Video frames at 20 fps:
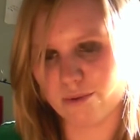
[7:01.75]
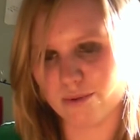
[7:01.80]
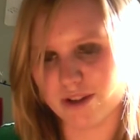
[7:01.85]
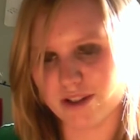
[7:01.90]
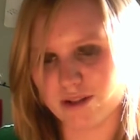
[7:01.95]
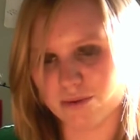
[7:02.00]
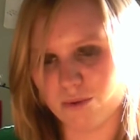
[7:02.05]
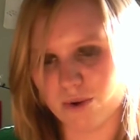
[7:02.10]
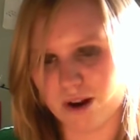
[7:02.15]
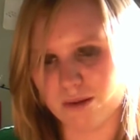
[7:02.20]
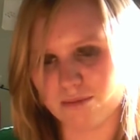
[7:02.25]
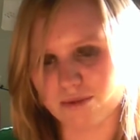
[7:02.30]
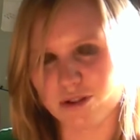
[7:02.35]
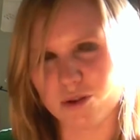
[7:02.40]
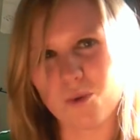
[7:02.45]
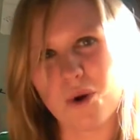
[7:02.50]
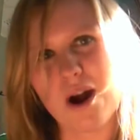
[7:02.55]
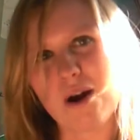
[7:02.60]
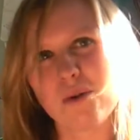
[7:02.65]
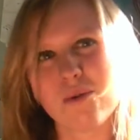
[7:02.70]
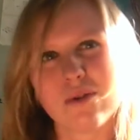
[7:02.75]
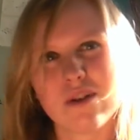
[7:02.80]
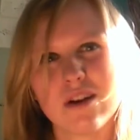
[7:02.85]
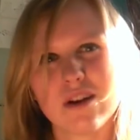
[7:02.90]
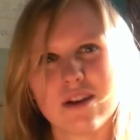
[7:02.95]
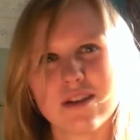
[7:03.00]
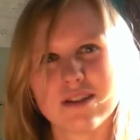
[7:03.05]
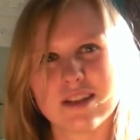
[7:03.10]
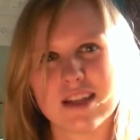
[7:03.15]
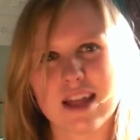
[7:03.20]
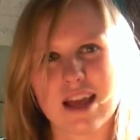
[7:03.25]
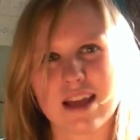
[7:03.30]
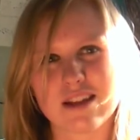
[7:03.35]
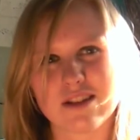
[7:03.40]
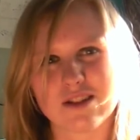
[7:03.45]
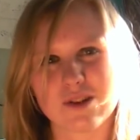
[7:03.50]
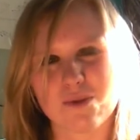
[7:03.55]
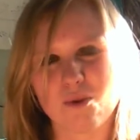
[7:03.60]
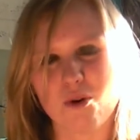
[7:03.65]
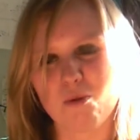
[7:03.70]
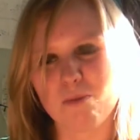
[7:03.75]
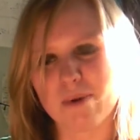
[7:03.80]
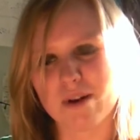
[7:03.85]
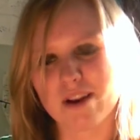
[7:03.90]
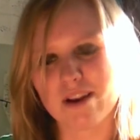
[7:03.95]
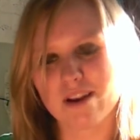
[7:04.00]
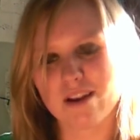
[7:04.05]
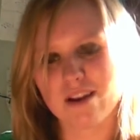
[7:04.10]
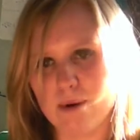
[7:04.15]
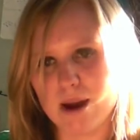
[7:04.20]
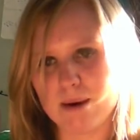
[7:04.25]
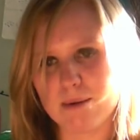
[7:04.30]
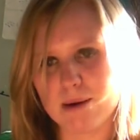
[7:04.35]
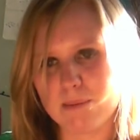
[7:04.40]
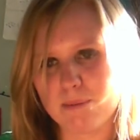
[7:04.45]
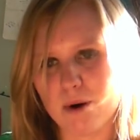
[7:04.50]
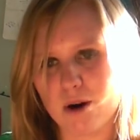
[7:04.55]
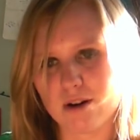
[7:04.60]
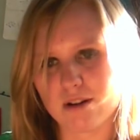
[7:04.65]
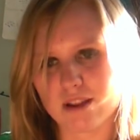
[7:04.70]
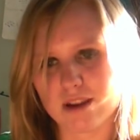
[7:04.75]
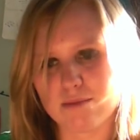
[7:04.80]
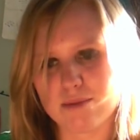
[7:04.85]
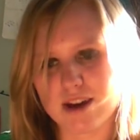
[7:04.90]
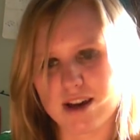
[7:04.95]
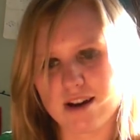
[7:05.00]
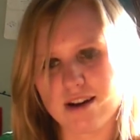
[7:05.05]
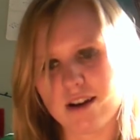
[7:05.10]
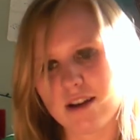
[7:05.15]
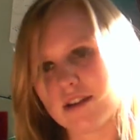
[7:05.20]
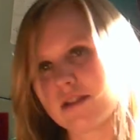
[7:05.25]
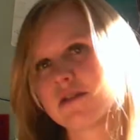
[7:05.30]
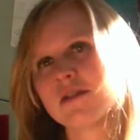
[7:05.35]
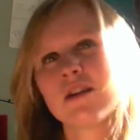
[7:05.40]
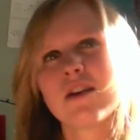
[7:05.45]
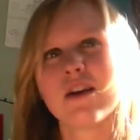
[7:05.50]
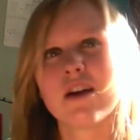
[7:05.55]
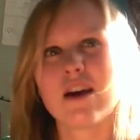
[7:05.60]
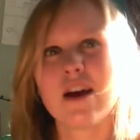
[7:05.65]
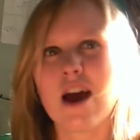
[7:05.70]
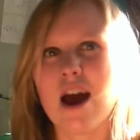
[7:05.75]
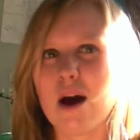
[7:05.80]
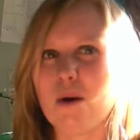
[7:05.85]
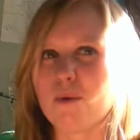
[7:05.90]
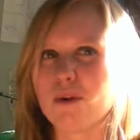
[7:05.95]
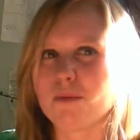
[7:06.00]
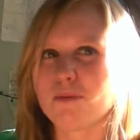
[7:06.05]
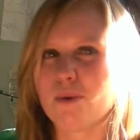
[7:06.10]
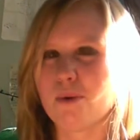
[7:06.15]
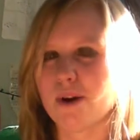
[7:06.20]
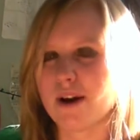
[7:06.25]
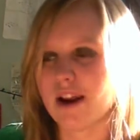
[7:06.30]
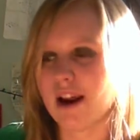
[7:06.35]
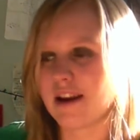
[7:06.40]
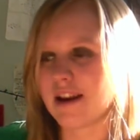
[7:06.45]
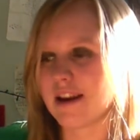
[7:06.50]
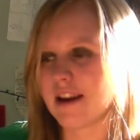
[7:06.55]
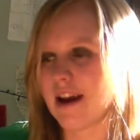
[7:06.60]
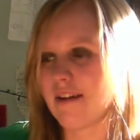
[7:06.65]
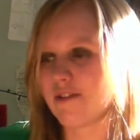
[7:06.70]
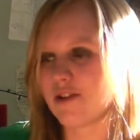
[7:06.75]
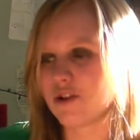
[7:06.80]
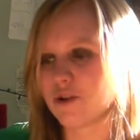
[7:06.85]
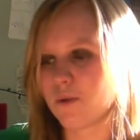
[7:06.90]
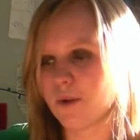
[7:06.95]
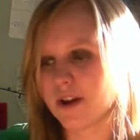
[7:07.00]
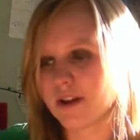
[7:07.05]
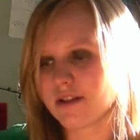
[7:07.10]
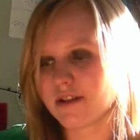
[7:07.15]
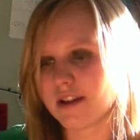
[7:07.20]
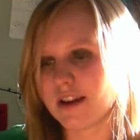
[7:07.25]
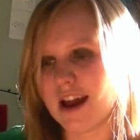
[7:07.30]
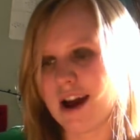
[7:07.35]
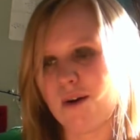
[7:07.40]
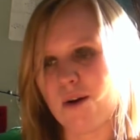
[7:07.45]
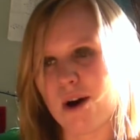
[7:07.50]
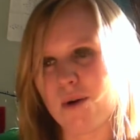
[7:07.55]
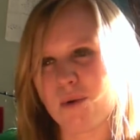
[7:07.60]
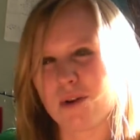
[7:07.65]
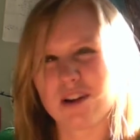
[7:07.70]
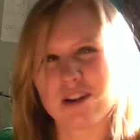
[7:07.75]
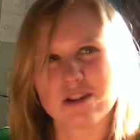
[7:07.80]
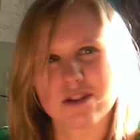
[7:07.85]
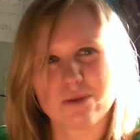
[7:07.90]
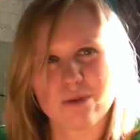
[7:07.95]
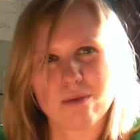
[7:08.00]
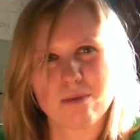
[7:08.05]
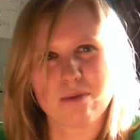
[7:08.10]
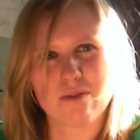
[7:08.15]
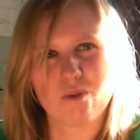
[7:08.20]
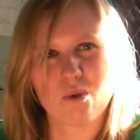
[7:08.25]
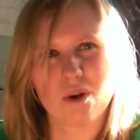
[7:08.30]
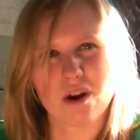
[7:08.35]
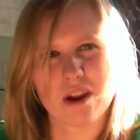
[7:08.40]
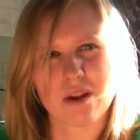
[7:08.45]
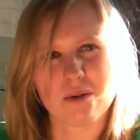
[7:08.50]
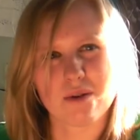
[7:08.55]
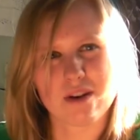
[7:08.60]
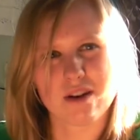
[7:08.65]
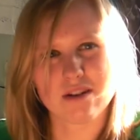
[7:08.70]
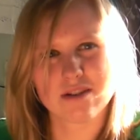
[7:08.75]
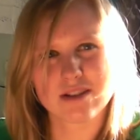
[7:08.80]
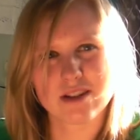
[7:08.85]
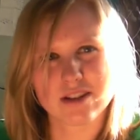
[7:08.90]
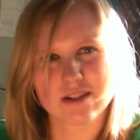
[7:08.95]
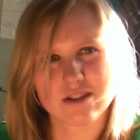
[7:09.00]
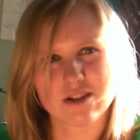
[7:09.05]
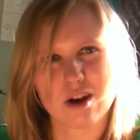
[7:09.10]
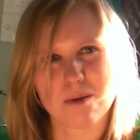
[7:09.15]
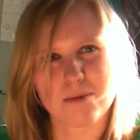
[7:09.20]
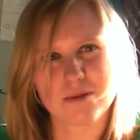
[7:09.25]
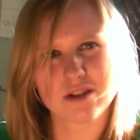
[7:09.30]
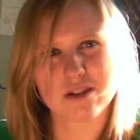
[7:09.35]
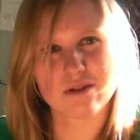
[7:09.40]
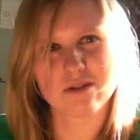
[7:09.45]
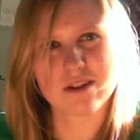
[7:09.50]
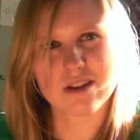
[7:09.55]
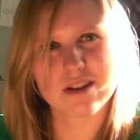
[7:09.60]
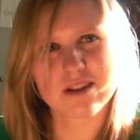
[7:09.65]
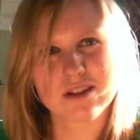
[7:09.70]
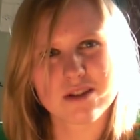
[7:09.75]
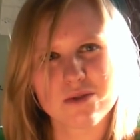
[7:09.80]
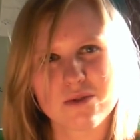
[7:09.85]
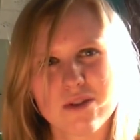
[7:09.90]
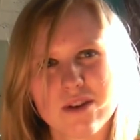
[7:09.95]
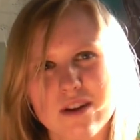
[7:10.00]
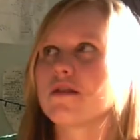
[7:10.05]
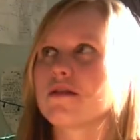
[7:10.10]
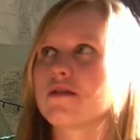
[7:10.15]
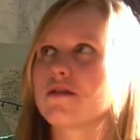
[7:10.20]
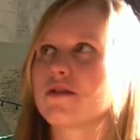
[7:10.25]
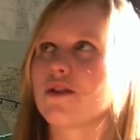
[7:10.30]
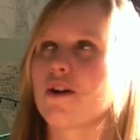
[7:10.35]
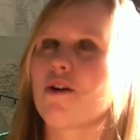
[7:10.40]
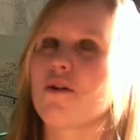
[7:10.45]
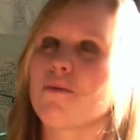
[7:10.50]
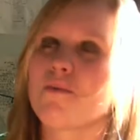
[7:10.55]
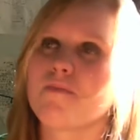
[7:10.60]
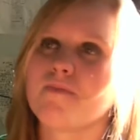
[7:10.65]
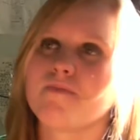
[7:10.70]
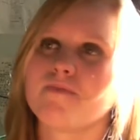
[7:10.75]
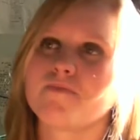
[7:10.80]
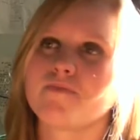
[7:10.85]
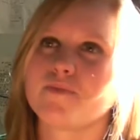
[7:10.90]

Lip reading: of the reason why I'm so out today and so open. Maybe partly because at one point I didn't have a choice, and now I want to do it before anyone else has the opportunity to. So,